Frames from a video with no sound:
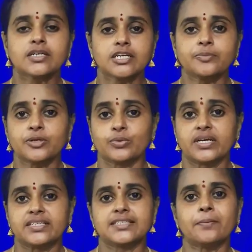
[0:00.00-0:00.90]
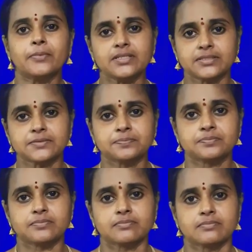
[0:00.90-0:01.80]
Coming to the examples,
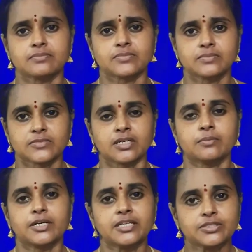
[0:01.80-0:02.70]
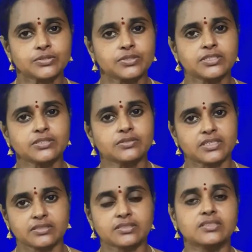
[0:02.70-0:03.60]
my dear students, you
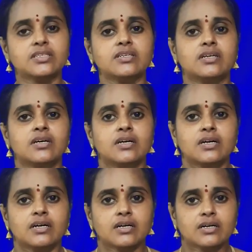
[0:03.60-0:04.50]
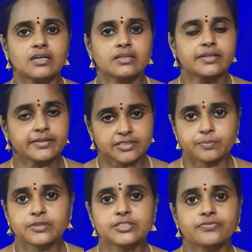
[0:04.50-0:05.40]
can see the
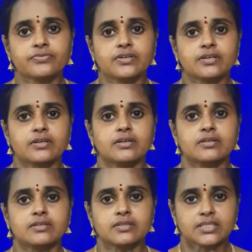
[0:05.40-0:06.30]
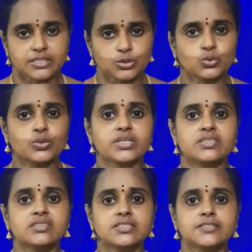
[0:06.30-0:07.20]
examples of the
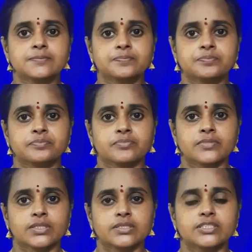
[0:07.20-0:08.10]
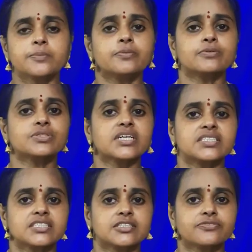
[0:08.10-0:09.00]
tokens. Suppose
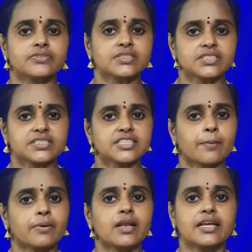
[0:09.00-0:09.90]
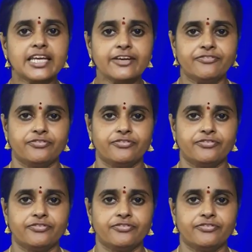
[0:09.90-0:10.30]
consider the first example, if.